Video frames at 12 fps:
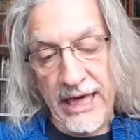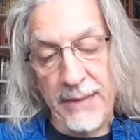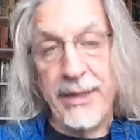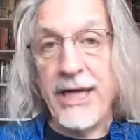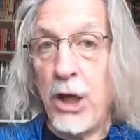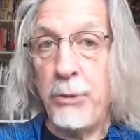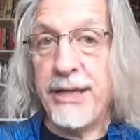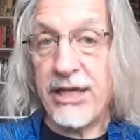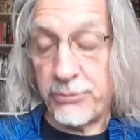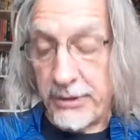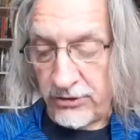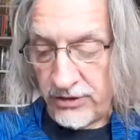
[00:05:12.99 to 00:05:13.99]
and my hope and
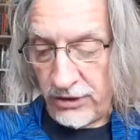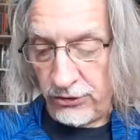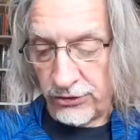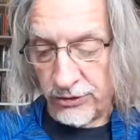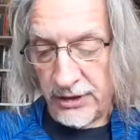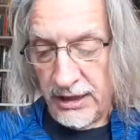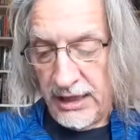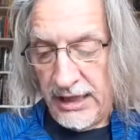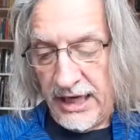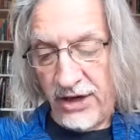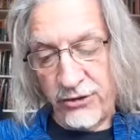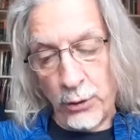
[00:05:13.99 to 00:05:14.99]
expectation
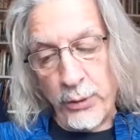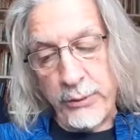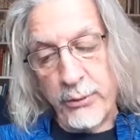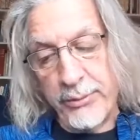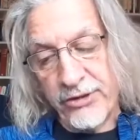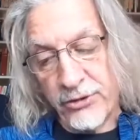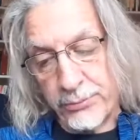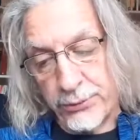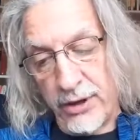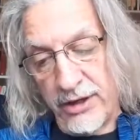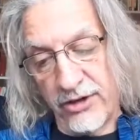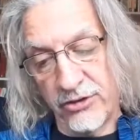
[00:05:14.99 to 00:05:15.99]
is that we will be
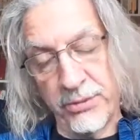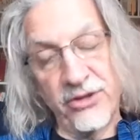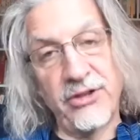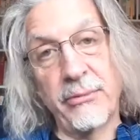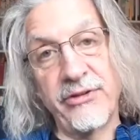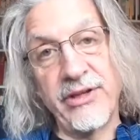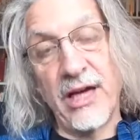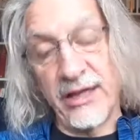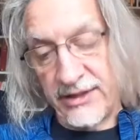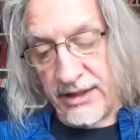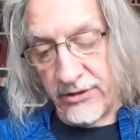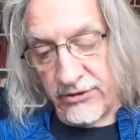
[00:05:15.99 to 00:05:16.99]
surprised by some of the
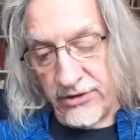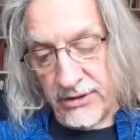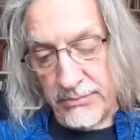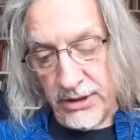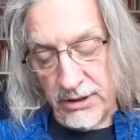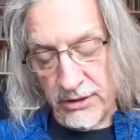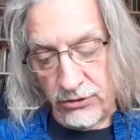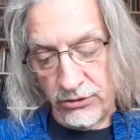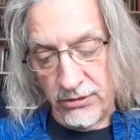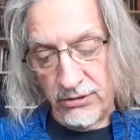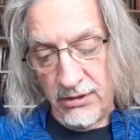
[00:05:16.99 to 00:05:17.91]
ideas that emerge.